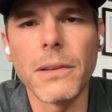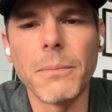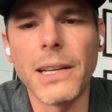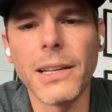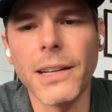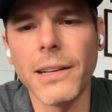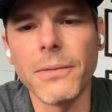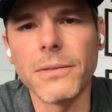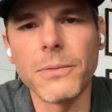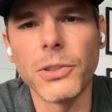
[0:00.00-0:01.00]
because
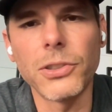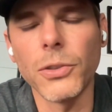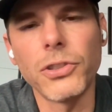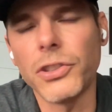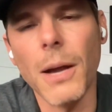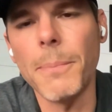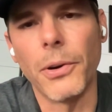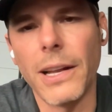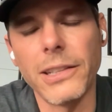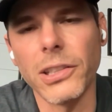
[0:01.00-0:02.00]
I was so
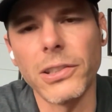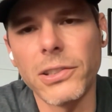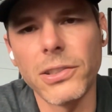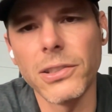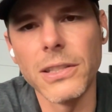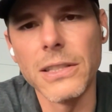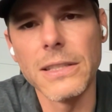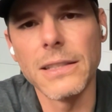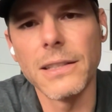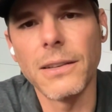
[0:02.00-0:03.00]
stubborn. I just
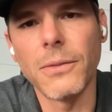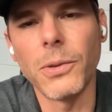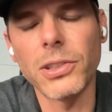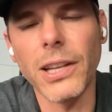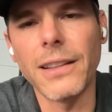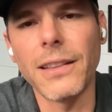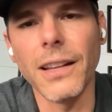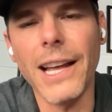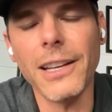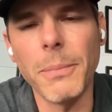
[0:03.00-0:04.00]
was like the
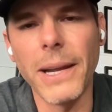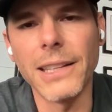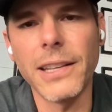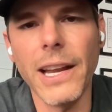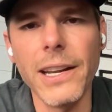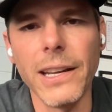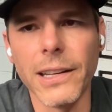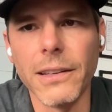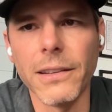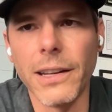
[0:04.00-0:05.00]
last man
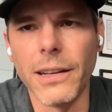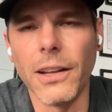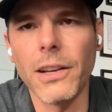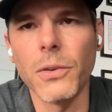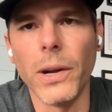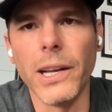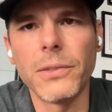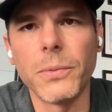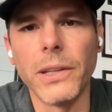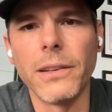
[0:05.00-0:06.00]
standing in a lot of
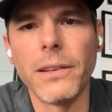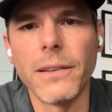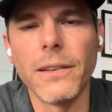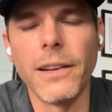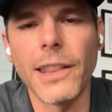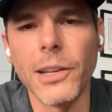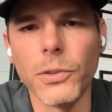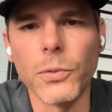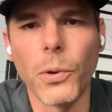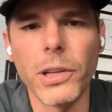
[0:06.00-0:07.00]
ways when nothing
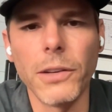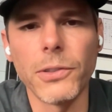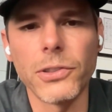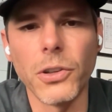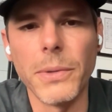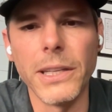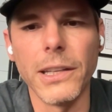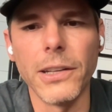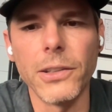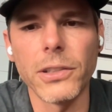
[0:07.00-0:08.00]
was working for so many
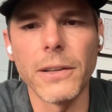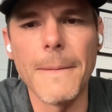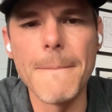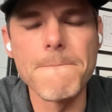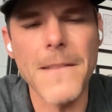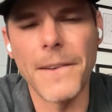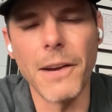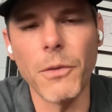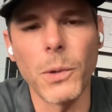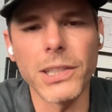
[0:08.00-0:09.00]
years, and I
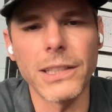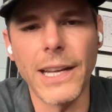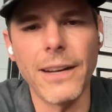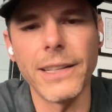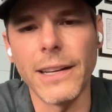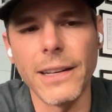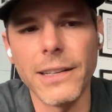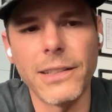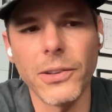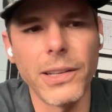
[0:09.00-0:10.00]
never was that talented.
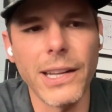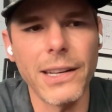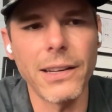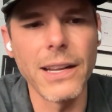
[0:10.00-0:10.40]
And so the